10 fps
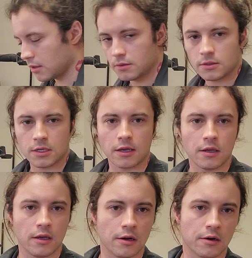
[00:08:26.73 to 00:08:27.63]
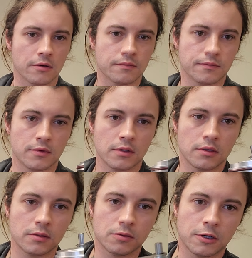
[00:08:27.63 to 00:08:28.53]
Second gear.
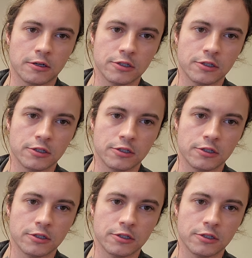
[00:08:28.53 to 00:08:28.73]
This is where your